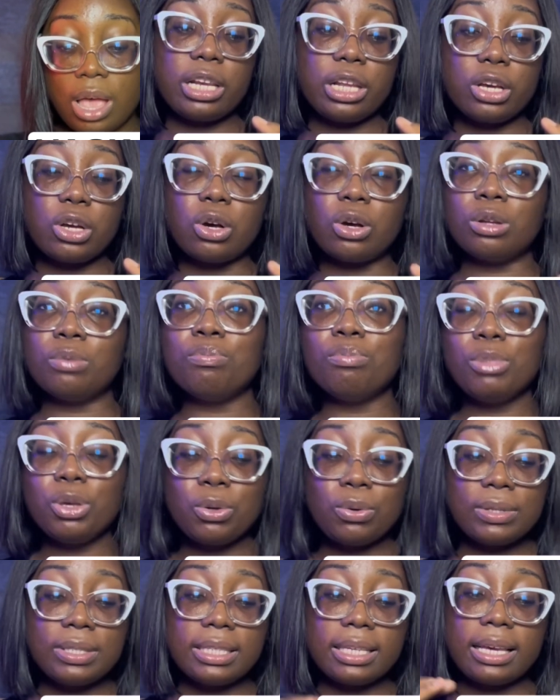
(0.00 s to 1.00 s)
Click on
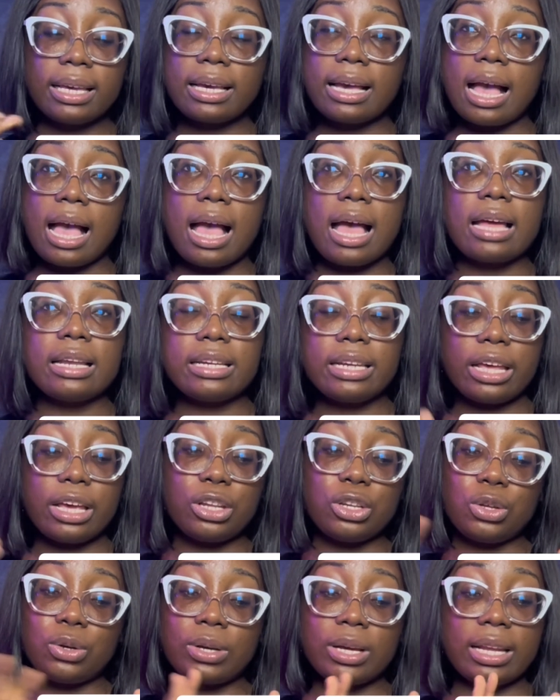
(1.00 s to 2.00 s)
music, and
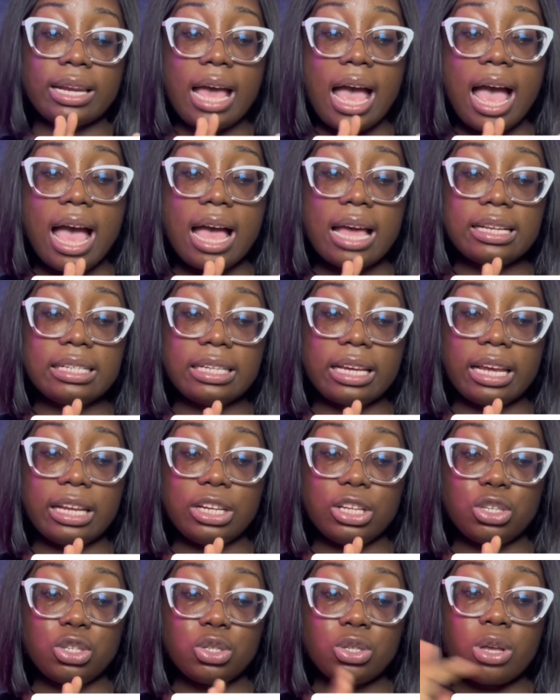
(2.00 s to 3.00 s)
then you can add
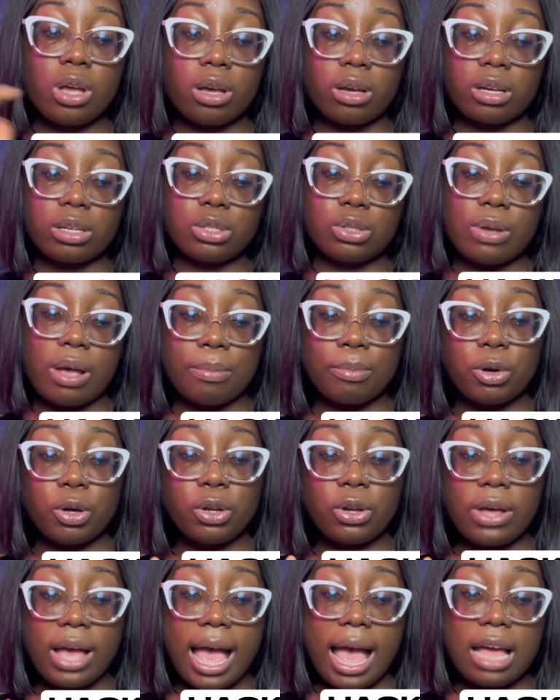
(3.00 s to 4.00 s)
any song. So I'm going
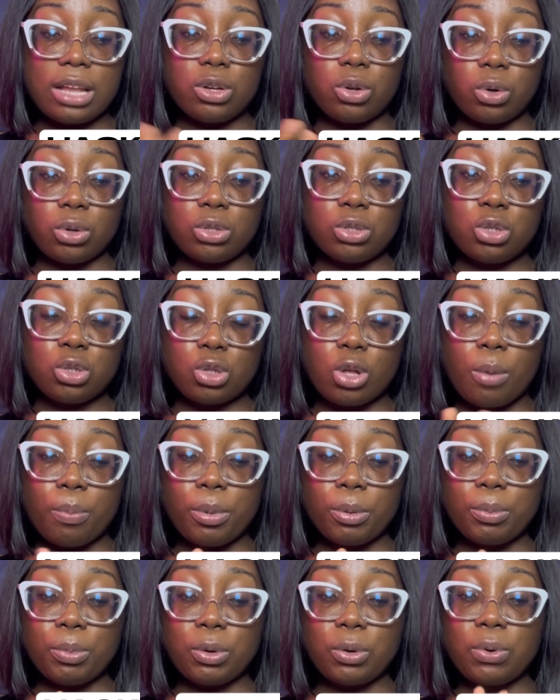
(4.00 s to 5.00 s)
to add
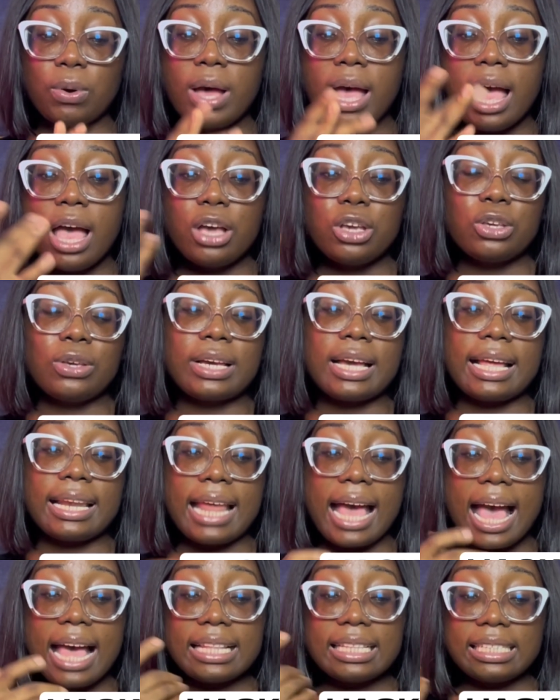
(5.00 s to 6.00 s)
Unstoppable. You can
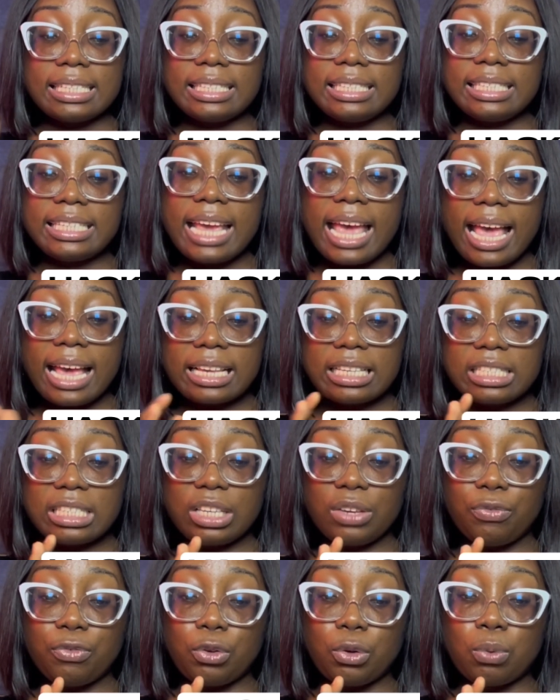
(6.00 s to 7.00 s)
add the text
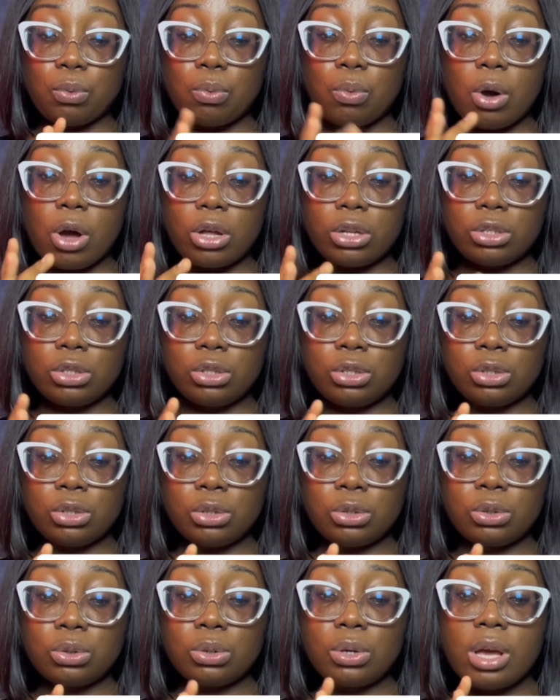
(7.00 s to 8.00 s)
if you want
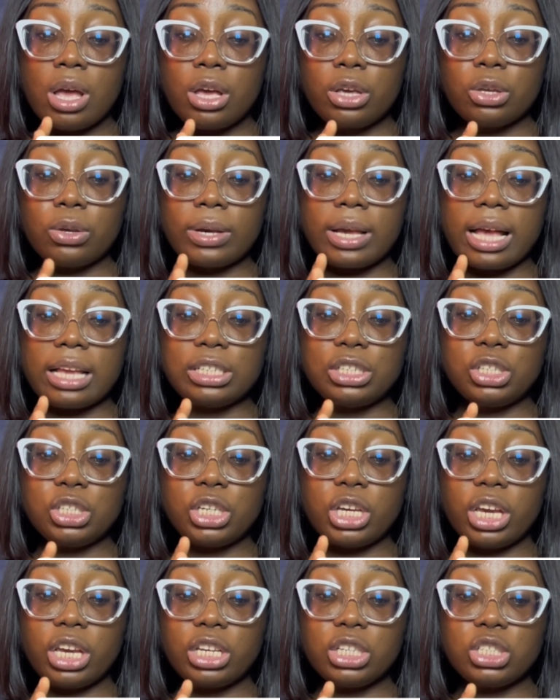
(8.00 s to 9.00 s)
to. You can
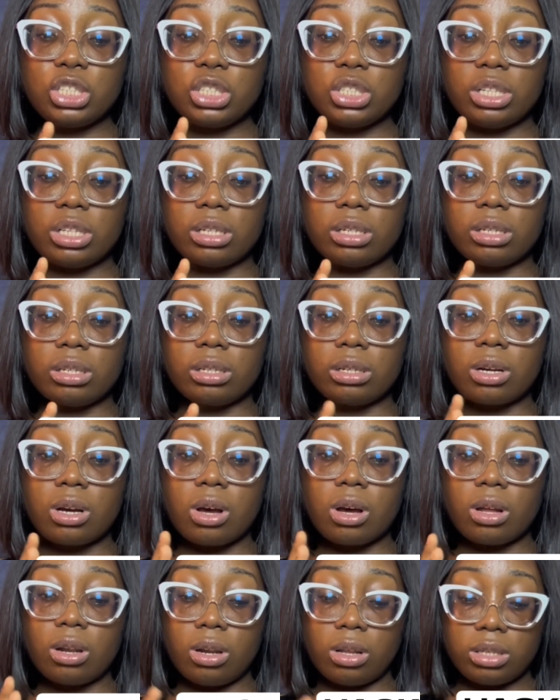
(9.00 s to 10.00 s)
change the
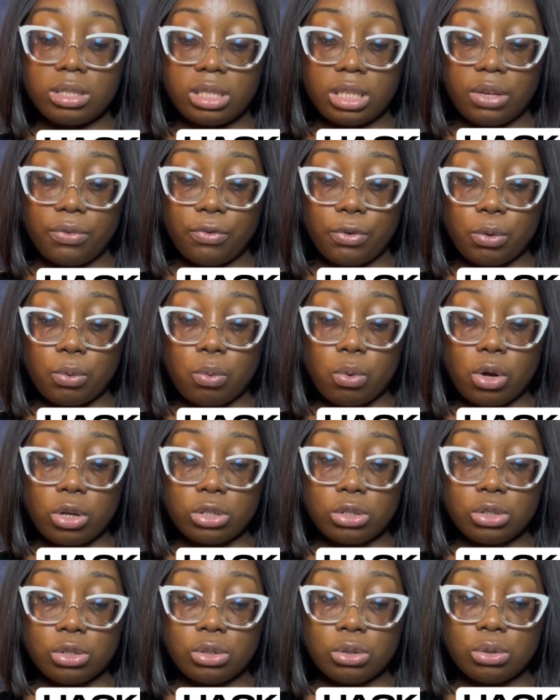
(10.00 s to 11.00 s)
colors if you
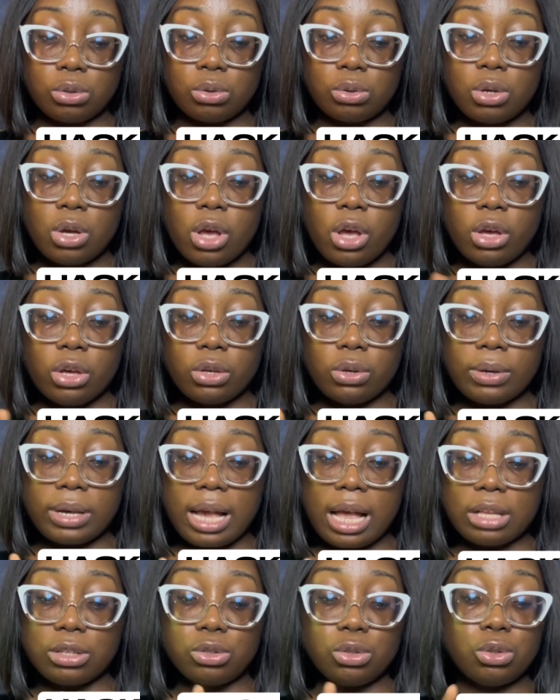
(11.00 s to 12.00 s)
want to. You
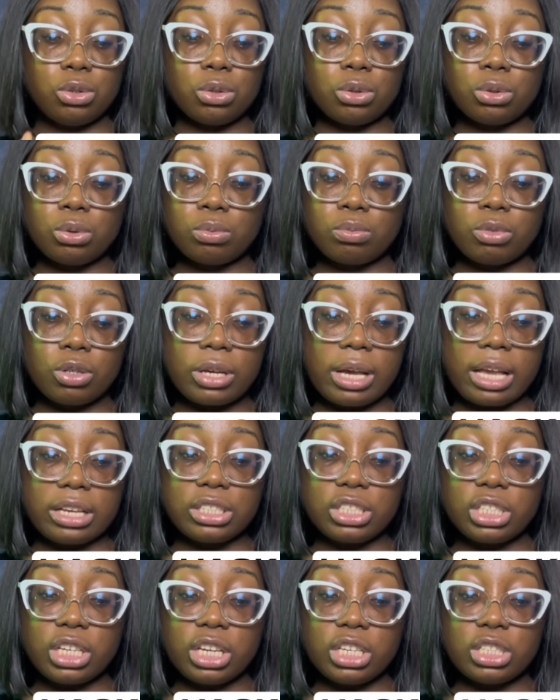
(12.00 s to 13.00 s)
can do, you can
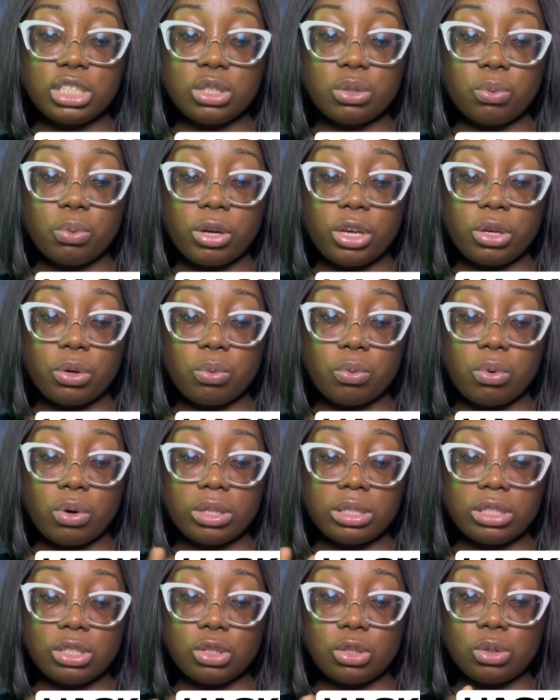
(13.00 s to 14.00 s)
change the way you
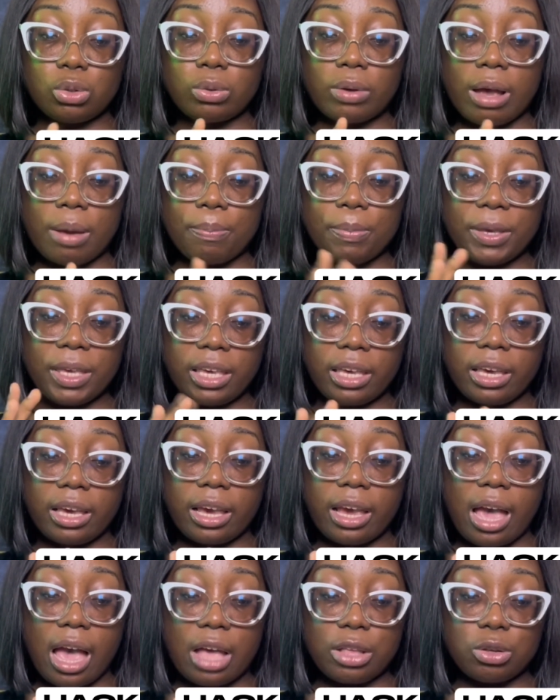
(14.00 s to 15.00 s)
want it to
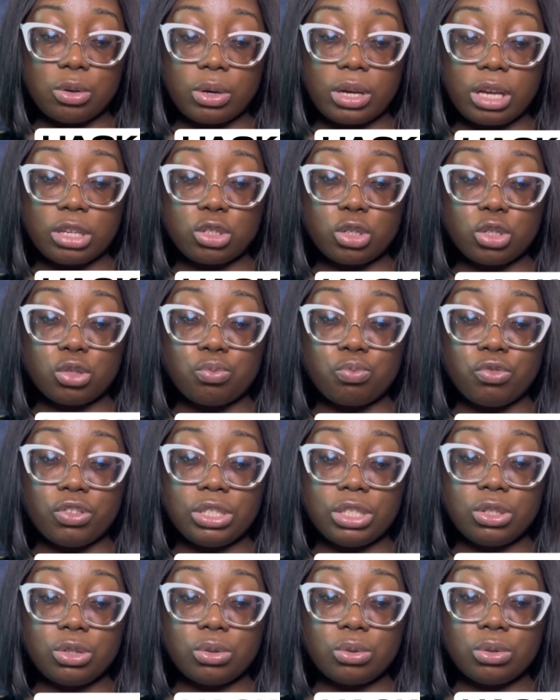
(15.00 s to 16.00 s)
appear, and you can just
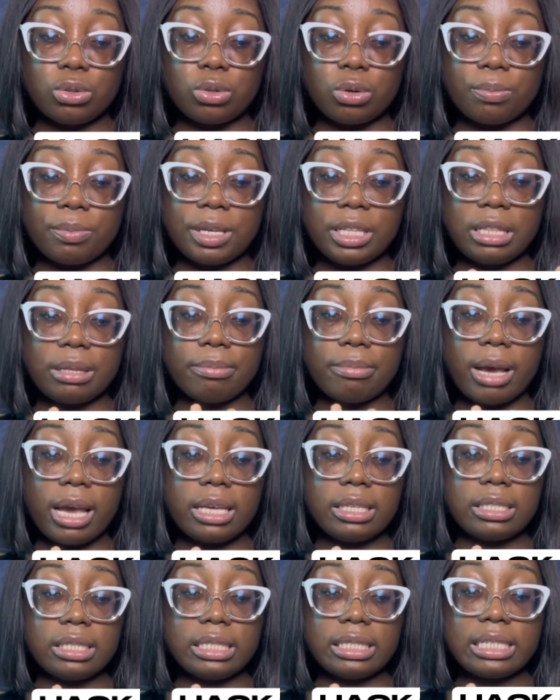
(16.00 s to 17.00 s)
reduce or
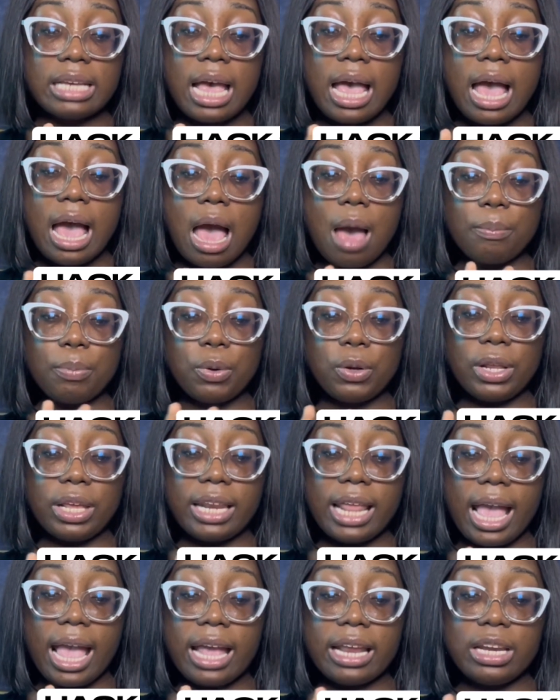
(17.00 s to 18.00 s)
minimize it and put it
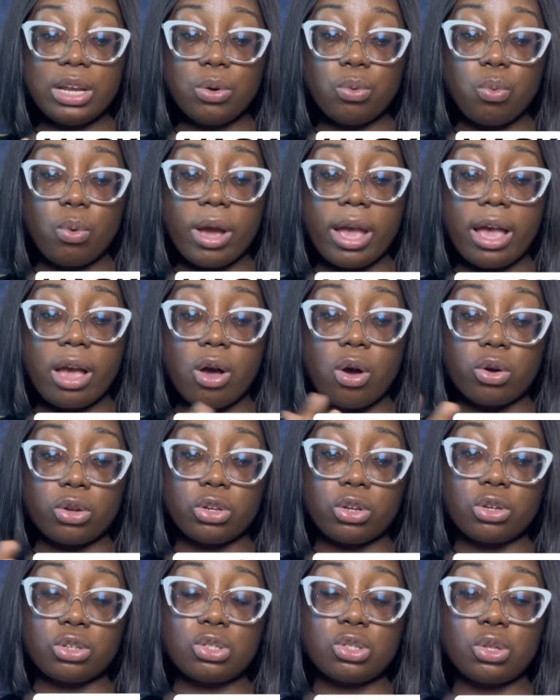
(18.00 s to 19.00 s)
anywhere on
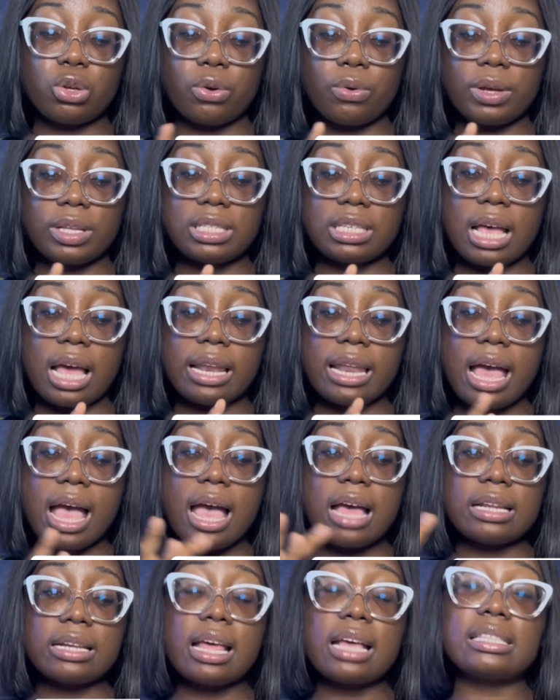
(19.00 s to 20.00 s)
your stories, and
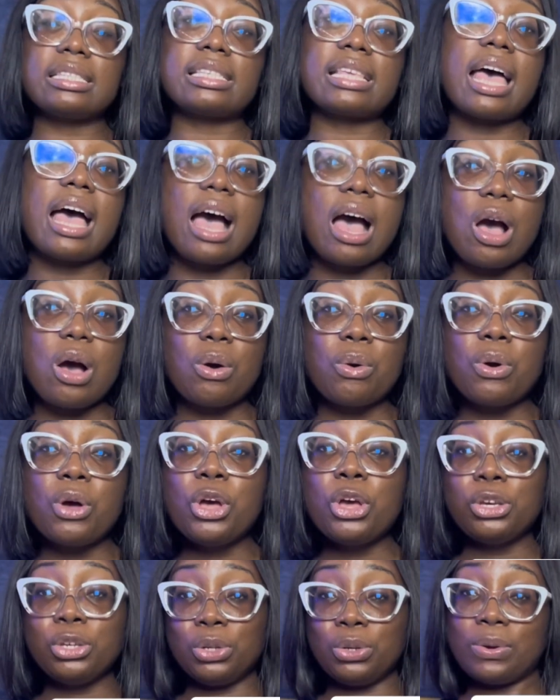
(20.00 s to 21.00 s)
that's how
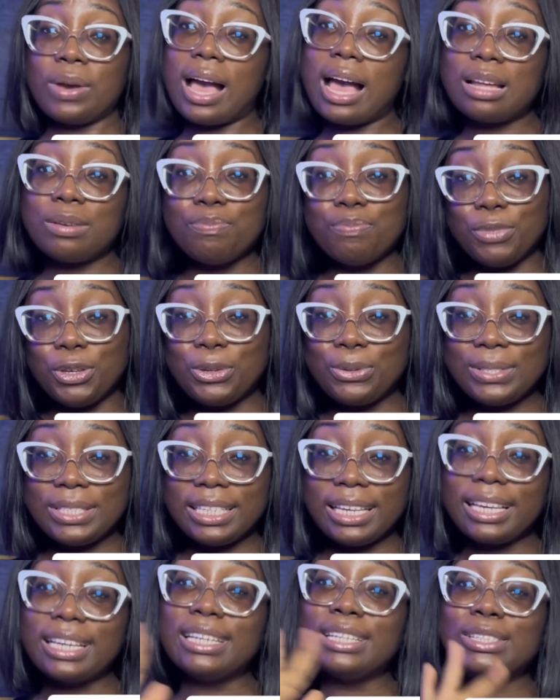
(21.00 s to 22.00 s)
you add
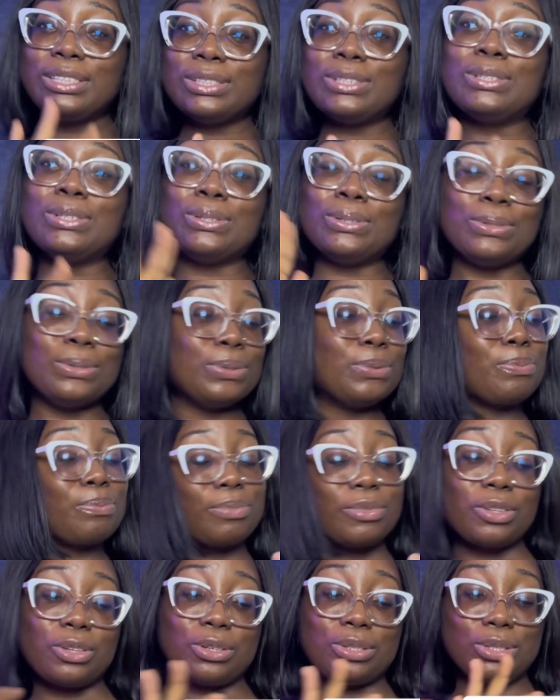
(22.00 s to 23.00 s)
music to your